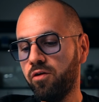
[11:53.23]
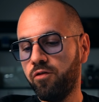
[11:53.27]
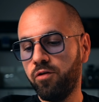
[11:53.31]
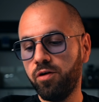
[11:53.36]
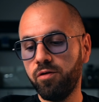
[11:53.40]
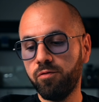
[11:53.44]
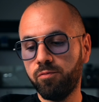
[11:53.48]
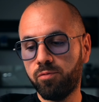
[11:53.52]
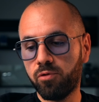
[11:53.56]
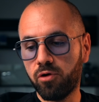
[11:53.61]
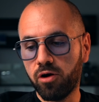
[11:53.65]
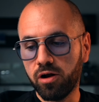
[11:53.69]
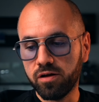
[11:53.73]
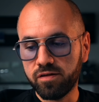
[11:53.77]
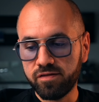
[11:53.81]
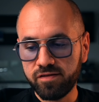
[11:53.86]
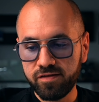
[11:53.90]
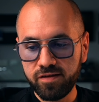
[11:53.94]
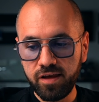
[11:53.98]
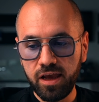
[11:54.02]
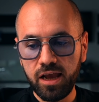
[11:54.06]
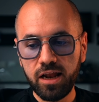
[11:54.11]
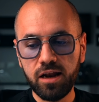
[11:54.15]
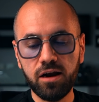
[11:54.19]
We've brought
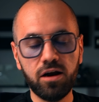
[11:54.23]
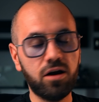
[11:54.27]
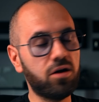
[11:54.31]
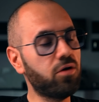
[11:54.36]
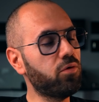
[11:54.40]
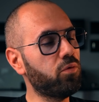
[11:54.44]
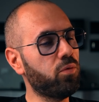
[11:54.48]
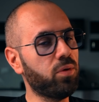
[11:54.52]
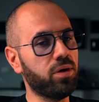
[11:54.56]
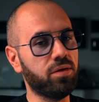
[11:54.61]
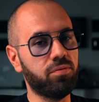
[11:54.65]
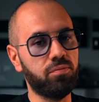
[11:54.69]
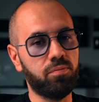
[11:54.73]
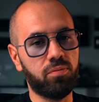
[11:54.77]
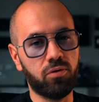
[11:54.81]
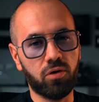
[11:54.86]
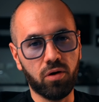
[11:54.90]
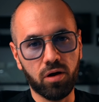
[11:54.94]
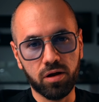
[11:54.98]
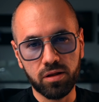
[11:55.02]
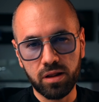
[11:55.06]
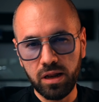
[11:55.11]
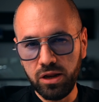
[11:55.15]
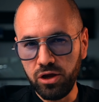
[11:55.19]
Sailor, we've
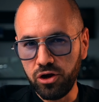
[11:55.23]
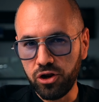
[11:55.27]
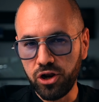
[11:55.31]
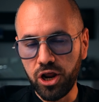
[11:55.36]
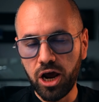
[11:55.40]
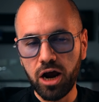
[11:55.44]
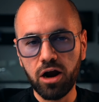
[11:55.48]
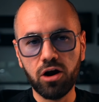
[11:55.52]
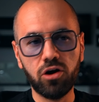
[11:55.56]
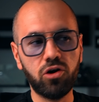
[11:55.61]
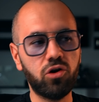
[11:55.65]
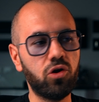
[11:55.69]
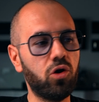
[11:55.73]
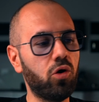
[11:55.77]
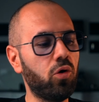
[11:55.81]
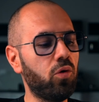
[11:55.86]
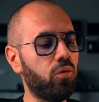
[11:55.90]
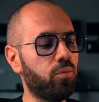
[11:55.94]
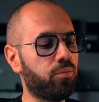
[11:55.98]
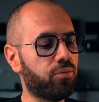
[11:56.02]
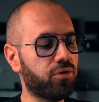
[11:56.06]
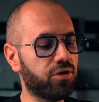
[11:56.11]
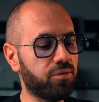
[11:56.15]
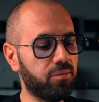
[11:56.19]
brought Leonardo
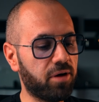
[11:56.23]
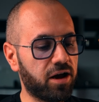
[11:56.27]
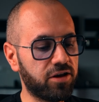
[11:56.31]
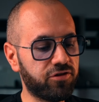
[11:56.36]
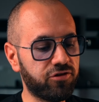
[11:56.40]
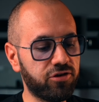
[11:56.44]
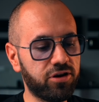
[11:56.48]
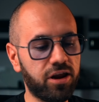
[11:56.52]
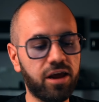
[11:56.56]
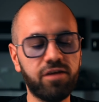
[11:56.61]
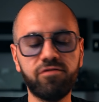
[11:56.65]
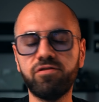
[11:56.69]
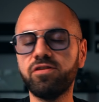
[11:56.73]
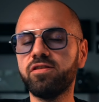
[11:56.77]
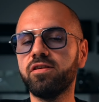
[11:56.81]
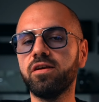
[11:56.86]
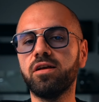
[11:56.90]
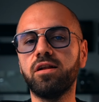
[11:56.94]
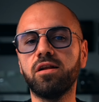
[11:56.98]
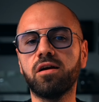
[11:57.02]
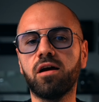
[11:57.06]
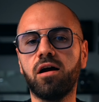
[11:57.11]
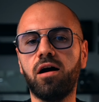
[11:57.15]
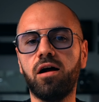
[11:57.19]
pretty much in every
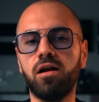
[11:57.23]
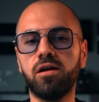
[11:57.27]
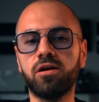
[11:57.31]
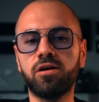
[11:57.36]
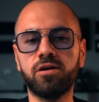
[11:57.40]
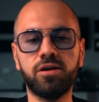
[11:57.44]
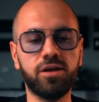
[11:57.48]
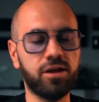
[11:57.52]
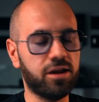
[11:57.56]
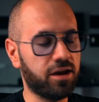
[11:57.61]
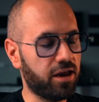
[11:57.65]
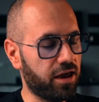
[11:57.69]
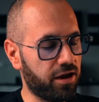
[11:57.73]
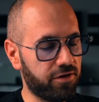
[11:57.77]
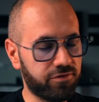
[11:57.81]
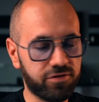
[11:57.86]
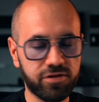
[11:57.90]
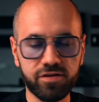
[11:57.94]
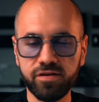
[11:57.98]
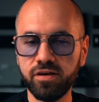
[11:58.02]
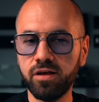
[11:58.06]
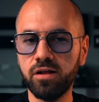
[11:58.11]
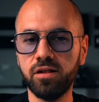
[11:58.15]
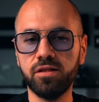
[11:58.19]
single color, in every
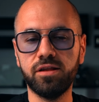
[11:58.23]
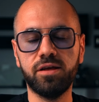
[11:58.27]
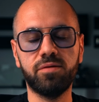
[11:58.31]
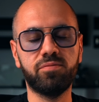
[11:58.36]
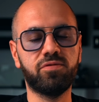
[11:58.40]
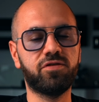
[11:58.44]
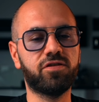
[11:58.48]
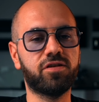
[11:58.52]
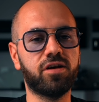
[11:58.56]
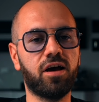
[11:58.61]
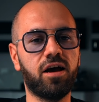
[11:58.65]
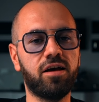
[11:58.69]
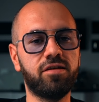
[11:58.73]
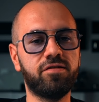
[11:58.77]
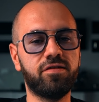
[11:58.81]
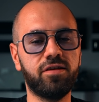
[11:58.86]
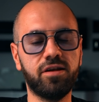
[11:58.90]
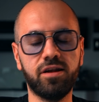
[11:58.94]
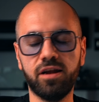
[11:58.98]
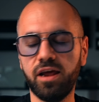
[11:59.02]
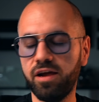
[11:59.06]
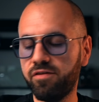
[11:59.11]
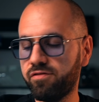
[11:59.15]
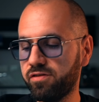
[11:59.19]
single nib size,
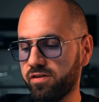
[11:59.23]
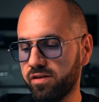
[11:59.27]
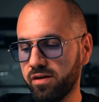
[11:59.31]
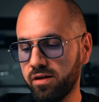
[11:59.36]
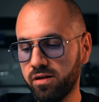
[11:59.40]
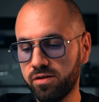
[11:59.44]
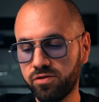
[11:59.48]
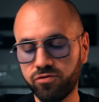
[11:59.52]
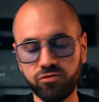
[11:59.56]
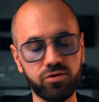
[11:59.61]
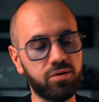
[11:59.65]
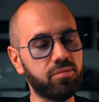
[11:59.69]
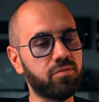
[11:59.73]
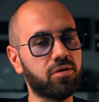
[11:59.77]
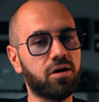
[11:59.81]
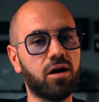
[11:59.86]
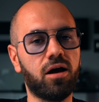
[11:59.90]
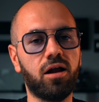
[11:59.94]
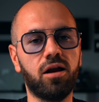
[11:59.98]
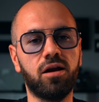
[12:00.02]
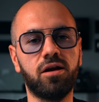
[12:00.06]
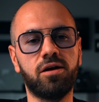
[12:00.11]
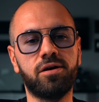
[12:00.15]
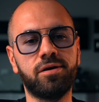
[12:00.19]
in every single trim
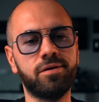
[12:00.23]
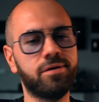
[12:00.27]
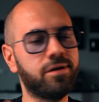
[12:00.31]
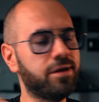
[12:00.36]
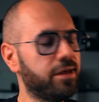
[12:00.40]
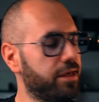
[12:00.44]
color,